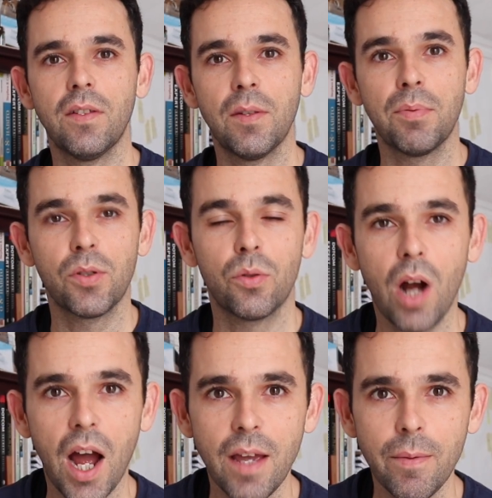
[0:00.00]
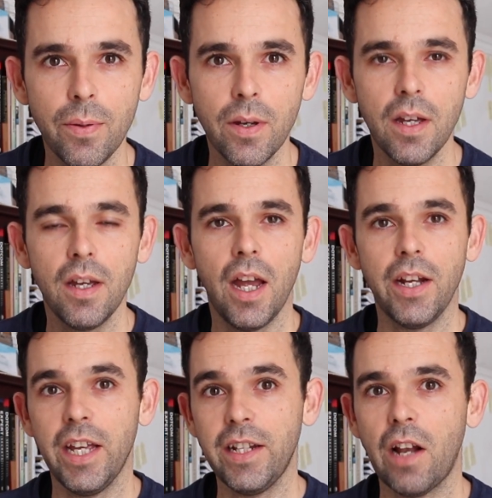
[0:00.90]
subscribe
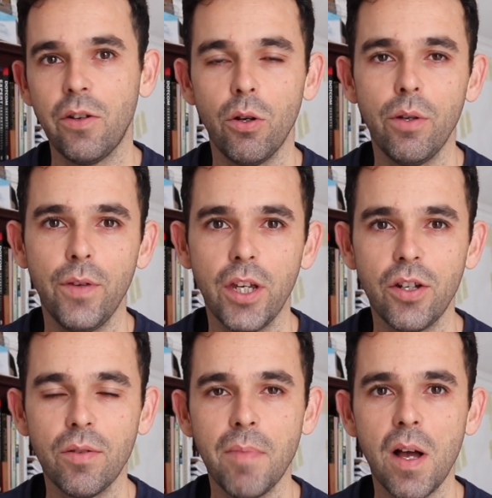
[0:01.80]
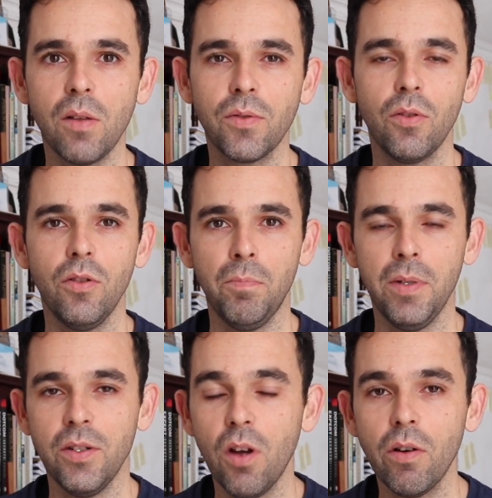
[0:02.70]
and hit that notification bell so you'd
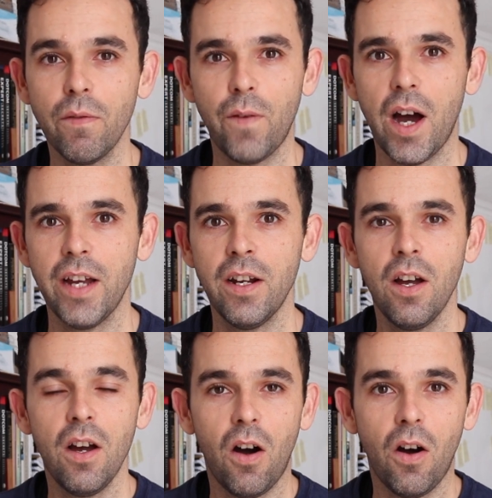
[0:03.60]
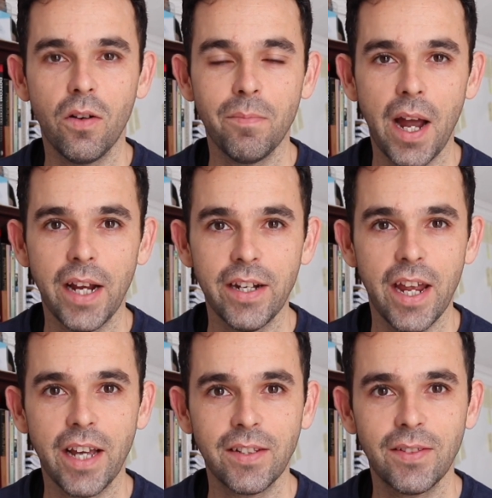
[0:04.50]
be notified on my
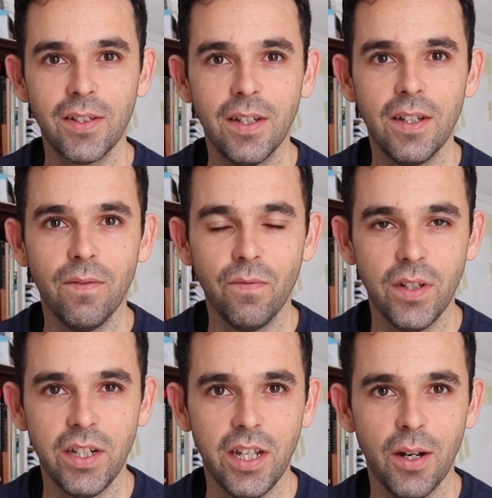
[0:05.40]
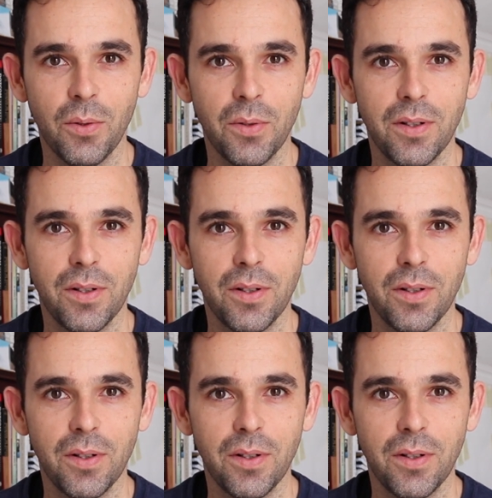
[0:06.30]
next video.